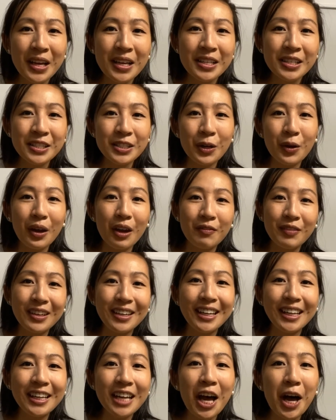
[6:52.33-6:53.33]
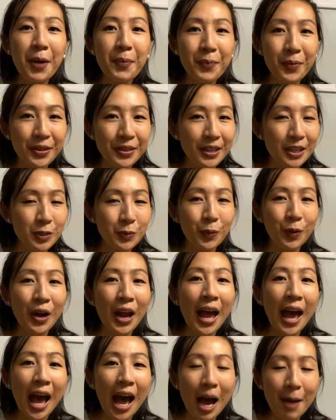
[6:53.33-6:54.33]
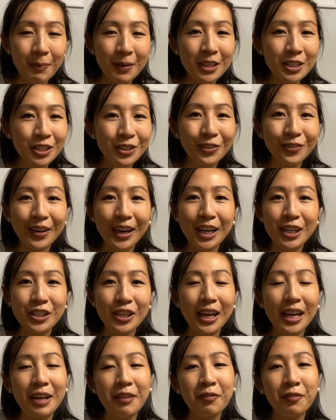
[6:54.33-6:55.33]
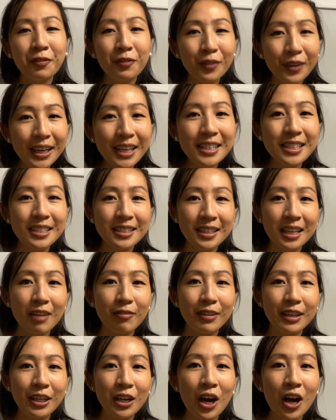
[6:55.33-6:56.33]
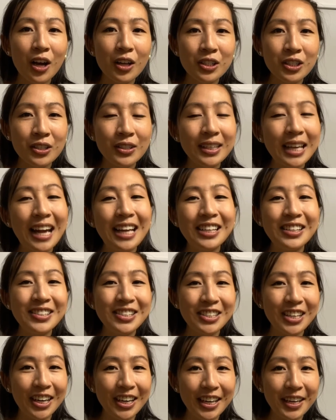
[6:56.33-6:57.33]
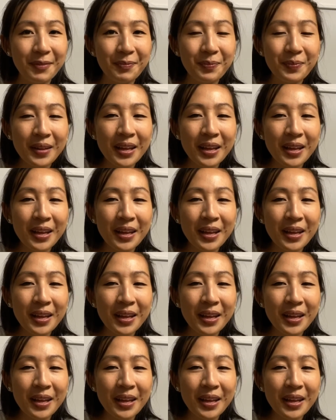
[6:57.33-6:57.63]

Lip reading: So if you need help with this, we're happy to arrange a free discovery call to get you started.